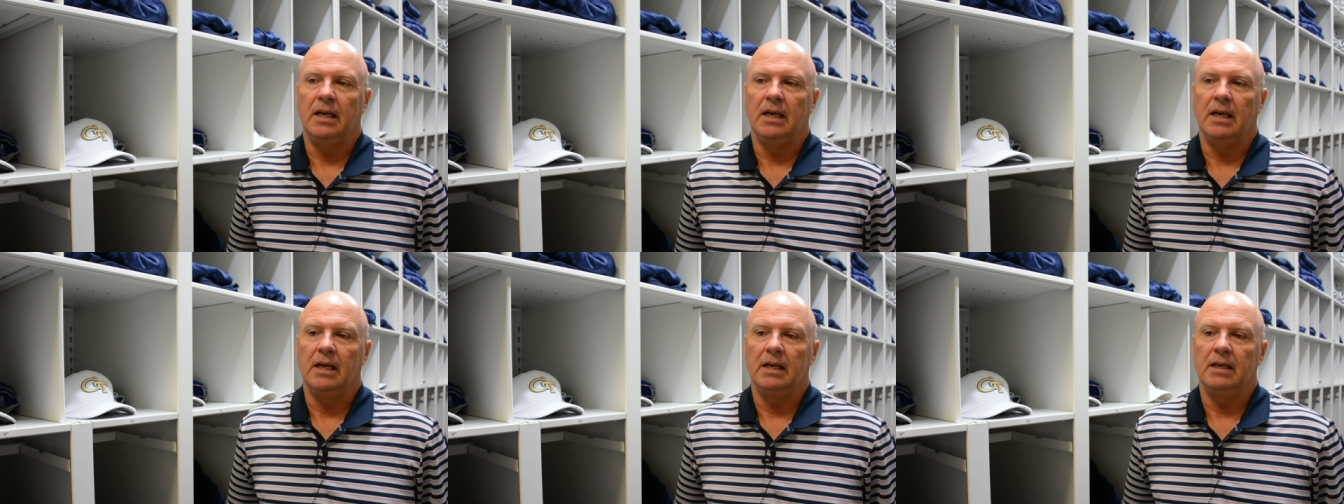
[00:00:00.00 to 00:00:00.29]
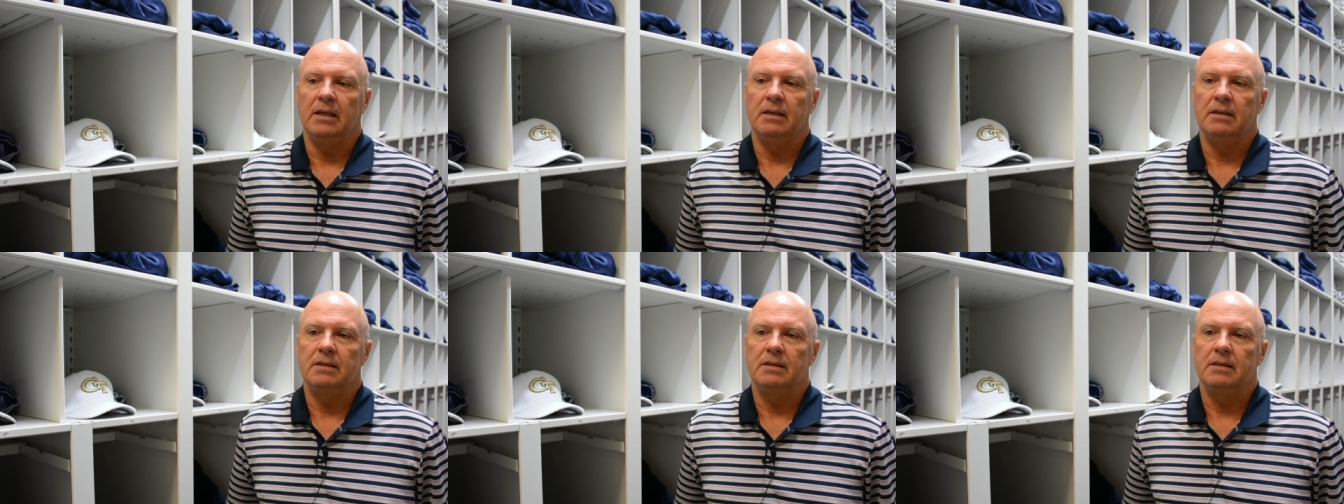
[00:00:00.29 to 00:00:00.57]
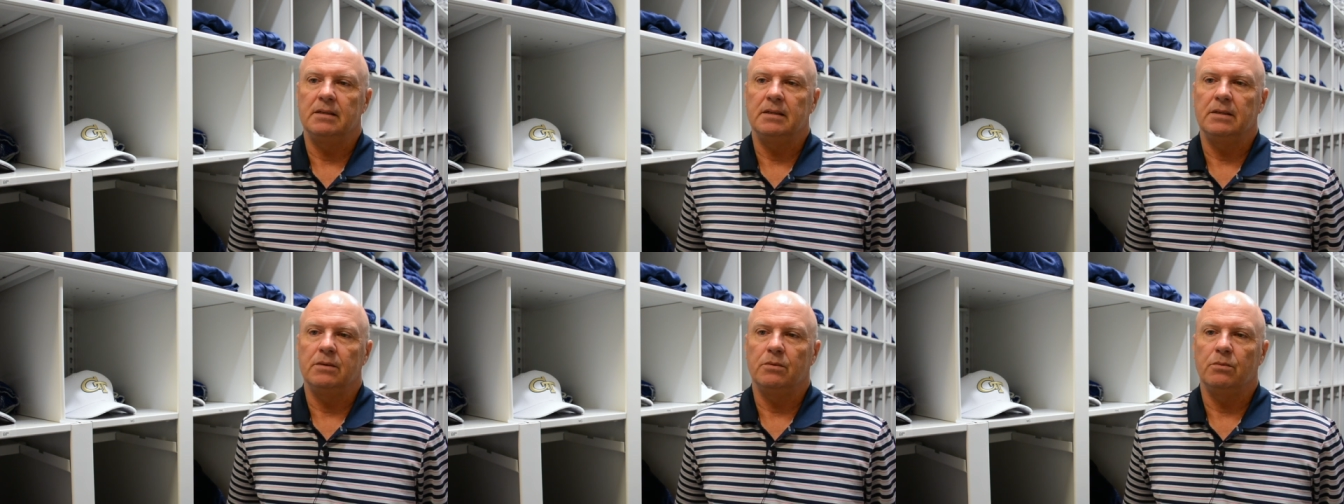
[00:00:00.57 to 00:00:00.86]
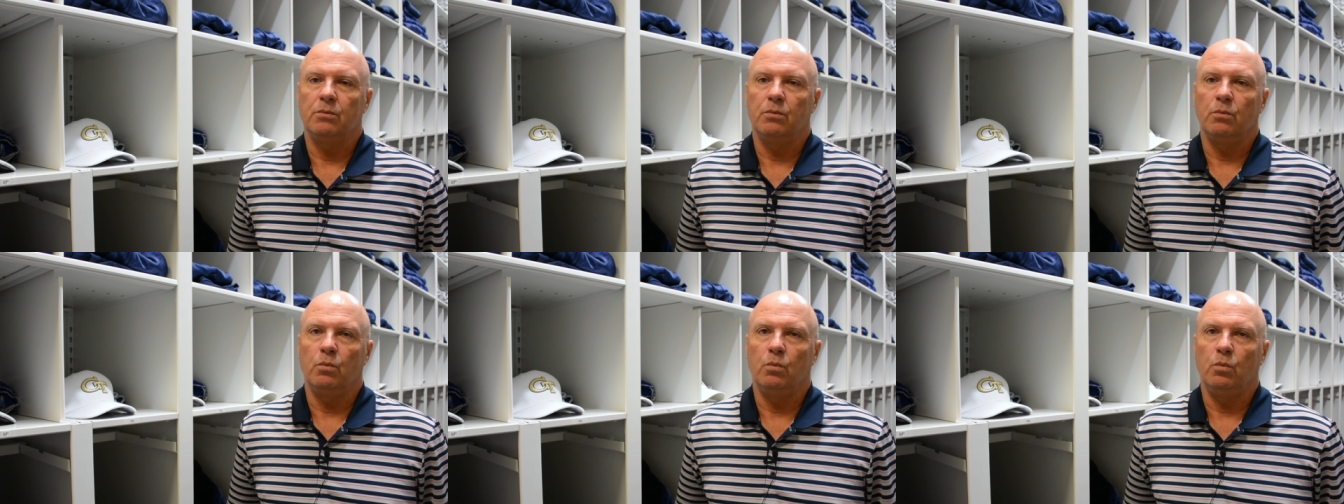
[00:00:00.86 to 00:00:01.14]
And
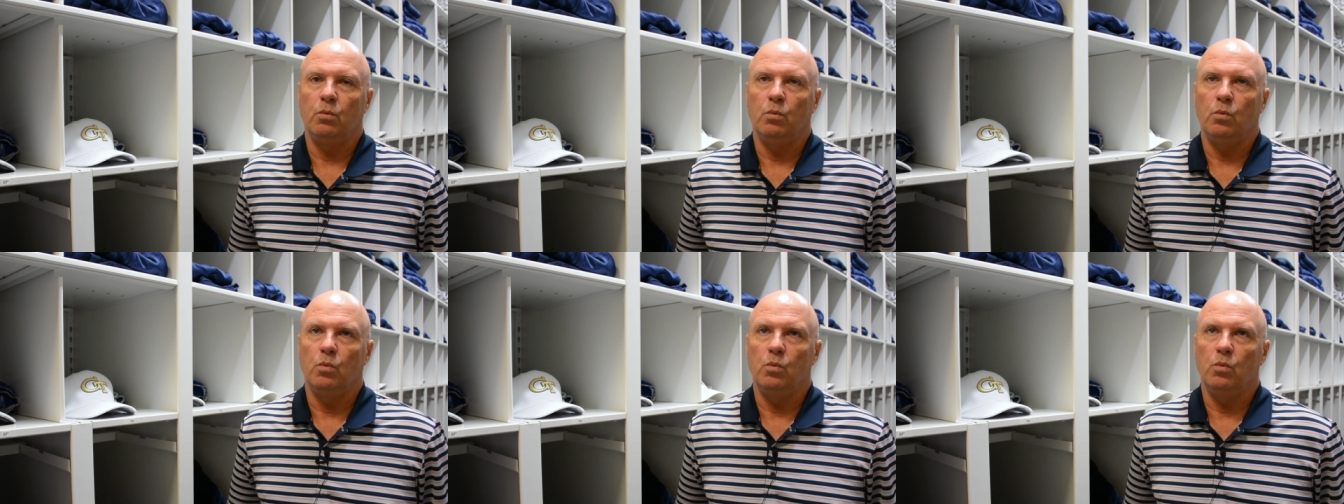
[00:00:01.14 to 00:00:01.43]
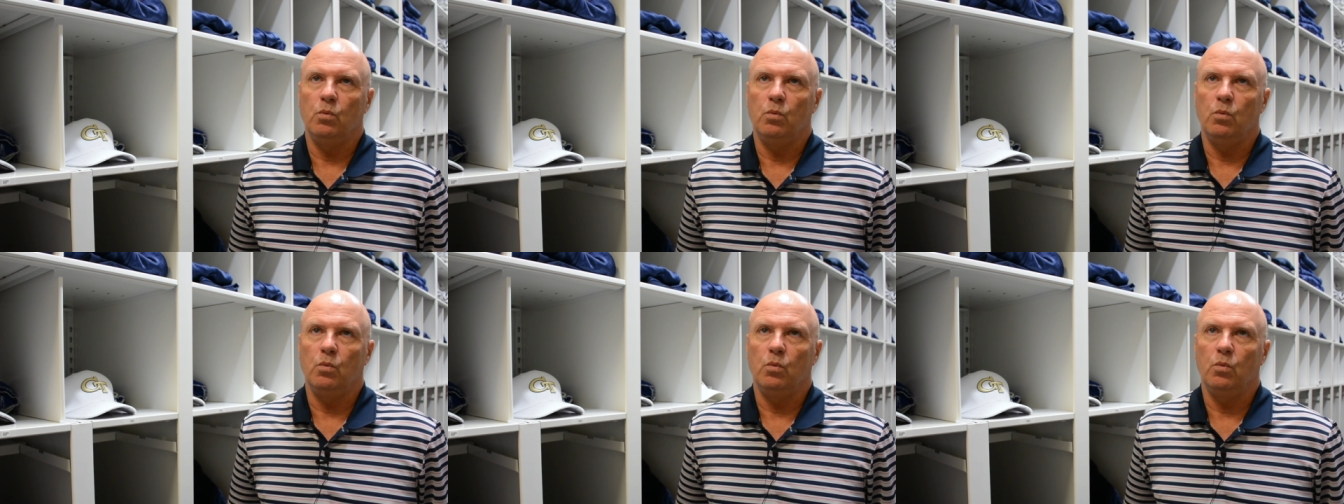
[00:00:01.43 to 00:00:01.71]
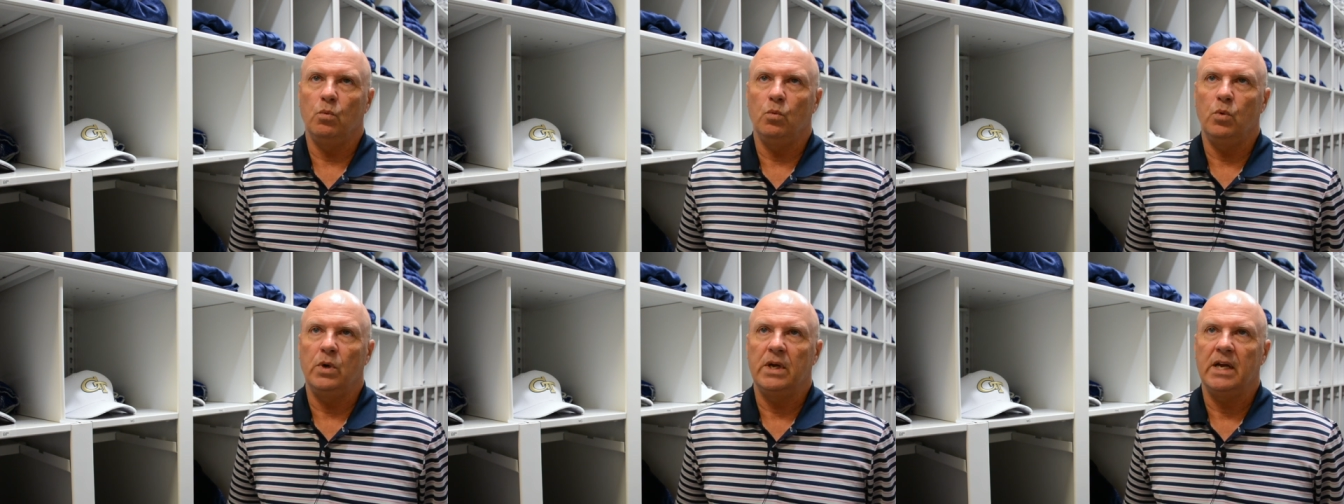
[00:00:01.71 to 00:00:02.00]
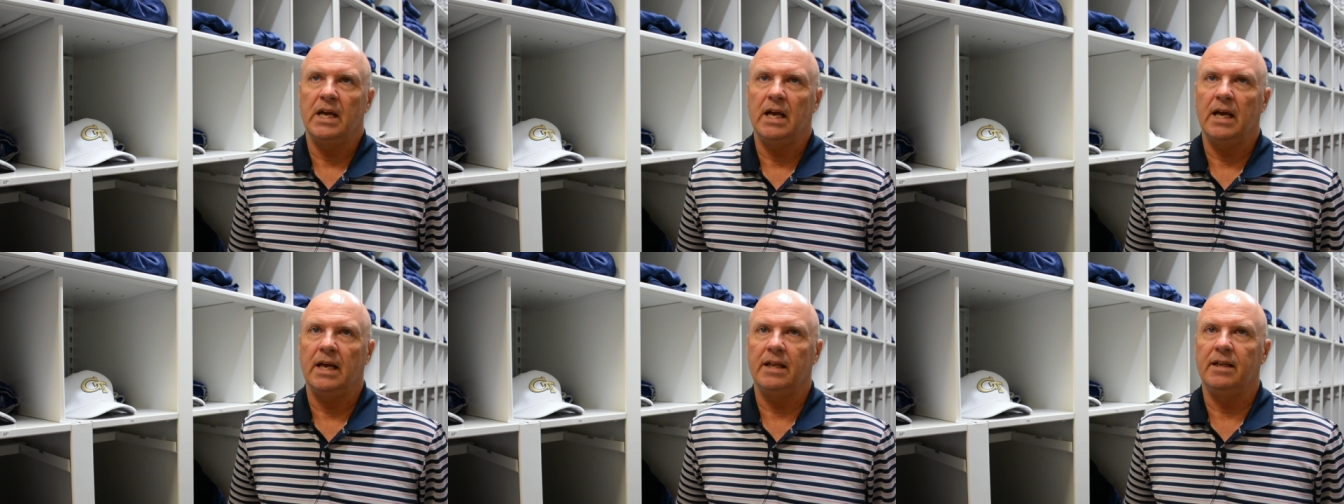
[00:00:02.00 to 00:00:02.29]

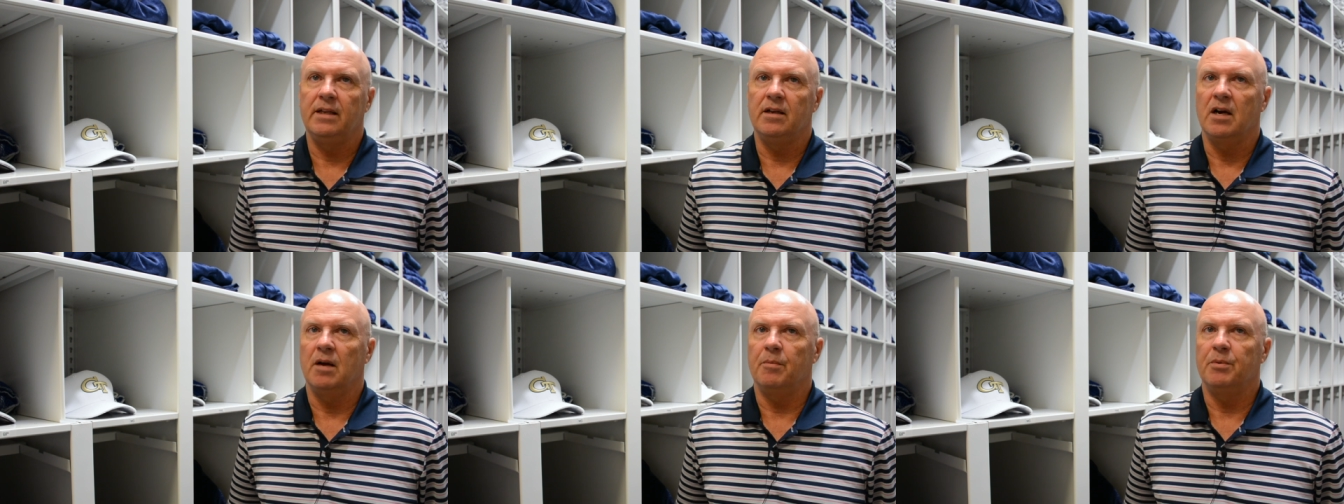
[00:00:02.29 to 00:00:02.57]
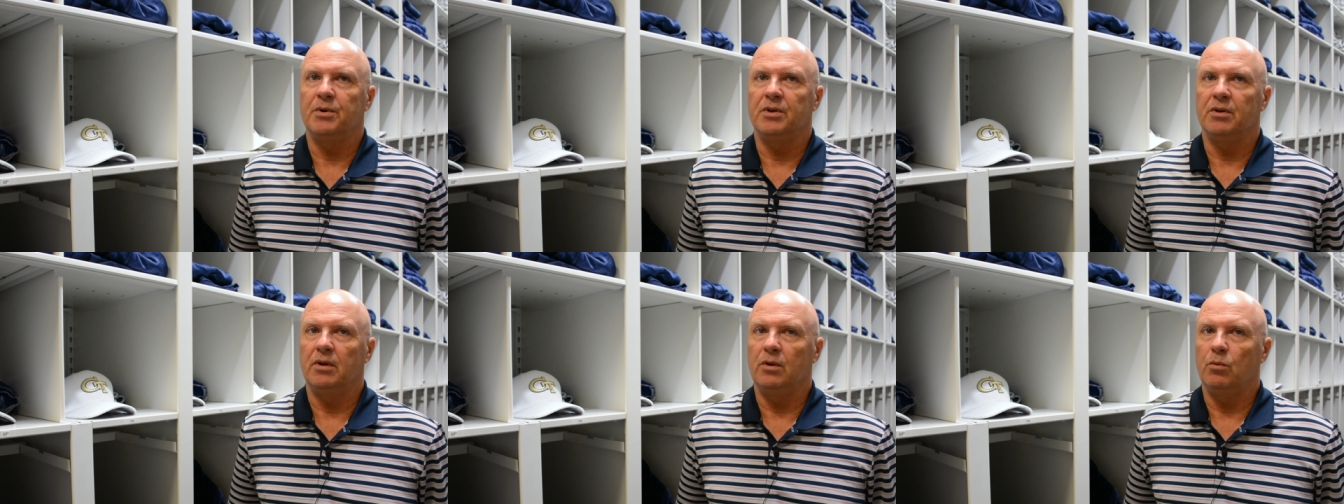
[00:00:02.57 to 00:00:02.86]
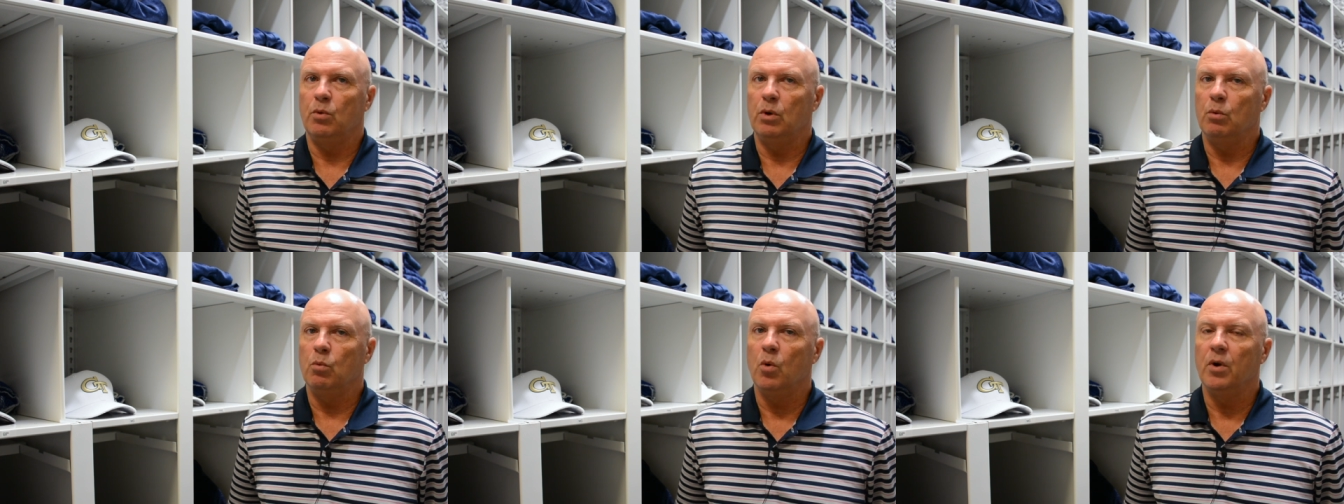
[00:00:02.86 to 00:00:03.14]
we had the opportunity,